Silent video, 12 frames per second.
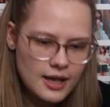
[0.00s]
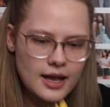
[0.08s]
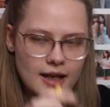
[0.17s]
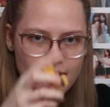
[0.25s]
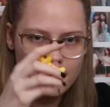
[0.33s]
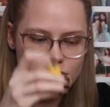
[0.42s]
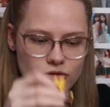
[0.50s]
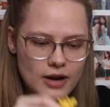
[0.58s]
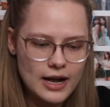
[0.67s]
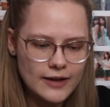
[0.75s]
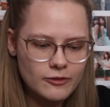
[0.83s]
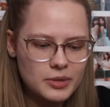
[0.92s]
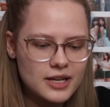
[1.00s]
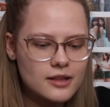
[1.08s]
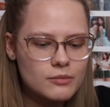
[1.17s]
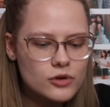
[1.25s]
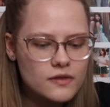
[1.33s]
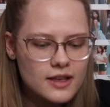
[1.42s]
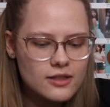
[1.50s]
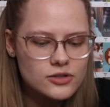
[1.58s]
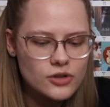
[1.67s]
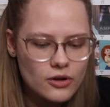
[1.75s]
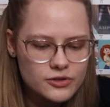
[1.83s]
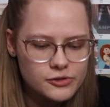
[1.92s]
and the giraffe. But in the movie, there's
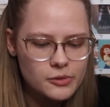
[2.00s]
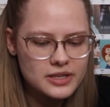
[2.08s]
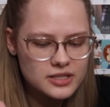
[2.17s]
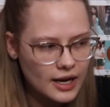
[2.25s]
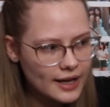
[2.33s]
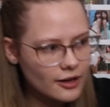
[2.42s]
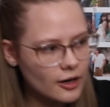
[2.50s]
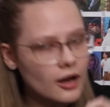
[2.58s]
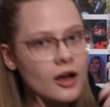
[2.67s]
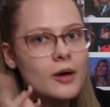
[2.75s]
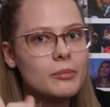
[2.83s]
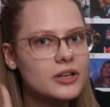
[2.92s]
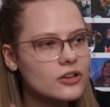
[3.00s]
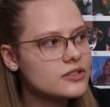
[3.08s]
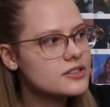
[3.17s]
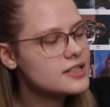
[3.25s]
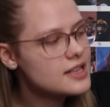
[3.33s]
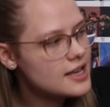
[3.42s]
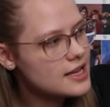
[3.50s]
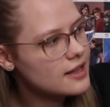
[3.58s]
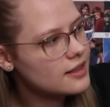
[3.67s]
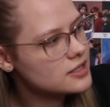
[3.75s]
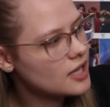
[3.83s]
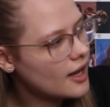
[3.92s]
also a tiger. But you'll see
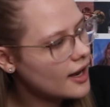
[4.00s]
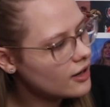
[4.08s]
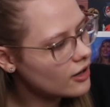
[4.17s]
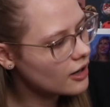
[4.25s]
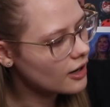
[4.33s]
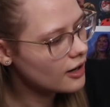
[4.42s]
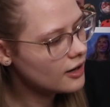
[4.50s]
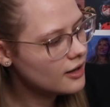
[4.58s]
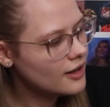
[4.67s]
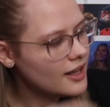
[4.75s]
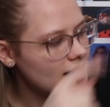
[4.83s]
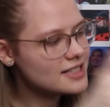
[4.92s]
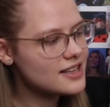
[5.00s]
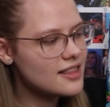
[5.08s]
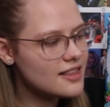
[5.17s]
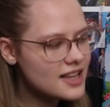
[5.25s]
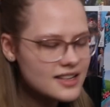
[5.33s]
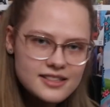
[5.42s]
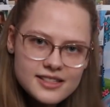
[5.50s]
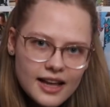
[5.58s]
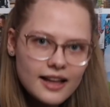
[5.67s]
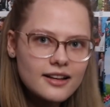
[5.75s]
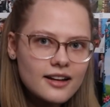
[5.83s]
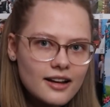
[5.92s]
the tiger is in this
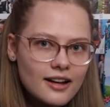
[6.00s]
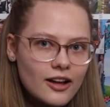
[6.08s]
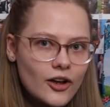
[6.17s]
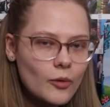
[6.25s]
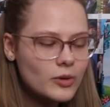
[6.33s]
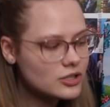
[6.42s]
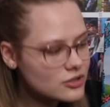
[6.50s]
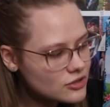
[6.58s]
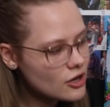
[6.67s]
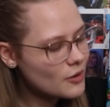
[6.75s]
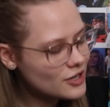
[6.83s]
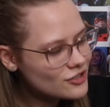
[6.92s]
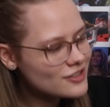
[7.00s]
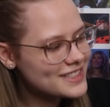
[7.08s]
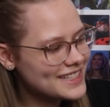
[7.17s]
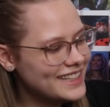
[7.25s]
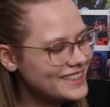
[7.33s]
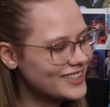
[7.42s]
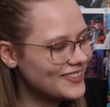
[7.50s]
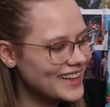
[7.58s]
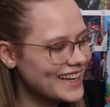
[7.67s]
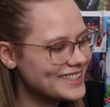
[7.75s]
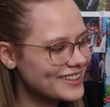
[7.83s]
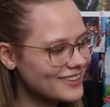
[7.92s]
set, which is so interesting to me.
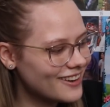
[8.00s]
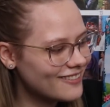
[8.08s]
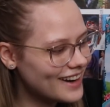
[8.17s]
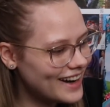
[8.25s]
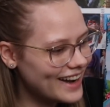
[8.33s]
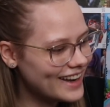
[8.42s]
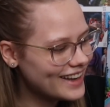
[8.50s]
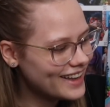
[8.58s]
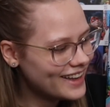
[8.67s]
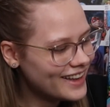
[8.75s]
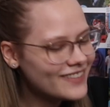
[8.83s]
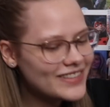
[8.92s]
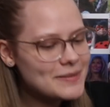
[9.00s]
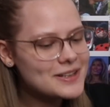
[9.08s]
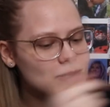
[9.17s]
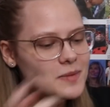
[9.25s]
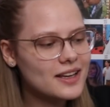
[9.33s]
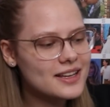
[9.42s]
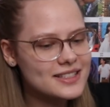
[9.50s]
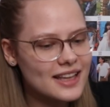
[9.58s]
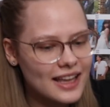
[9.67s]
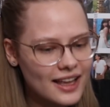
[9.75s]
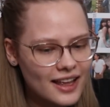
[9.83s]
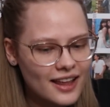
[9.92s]
I don't know why. Maybe just because,
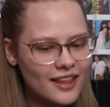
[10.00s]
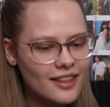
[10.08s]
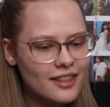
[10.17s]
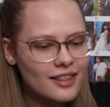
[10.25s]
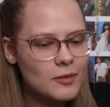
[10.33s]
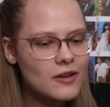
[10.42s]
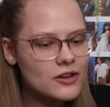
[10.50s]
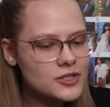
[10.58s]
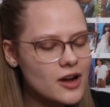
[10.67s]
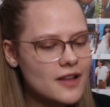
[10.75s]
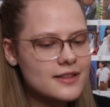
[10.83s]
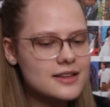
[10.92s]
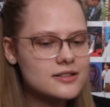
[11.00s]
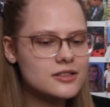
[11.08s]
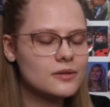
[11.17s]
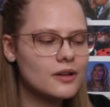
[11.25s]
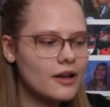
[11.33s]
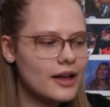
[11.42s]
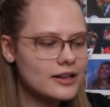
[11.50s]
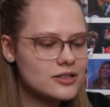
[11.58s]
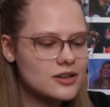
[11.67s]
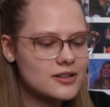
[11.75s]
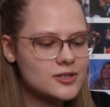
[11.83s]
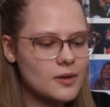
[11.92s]
like, we also got these 2 little
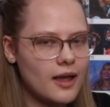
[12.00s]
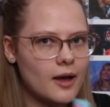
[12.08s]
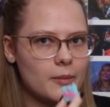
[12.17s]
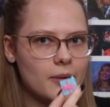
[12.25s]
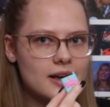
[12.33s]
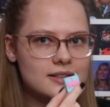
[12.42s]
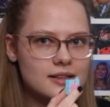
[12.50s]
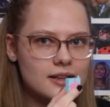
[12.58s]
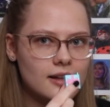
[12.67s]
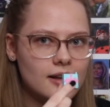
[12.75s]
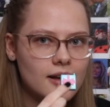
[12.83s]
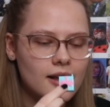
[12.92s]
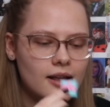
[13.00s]
extras, so like a present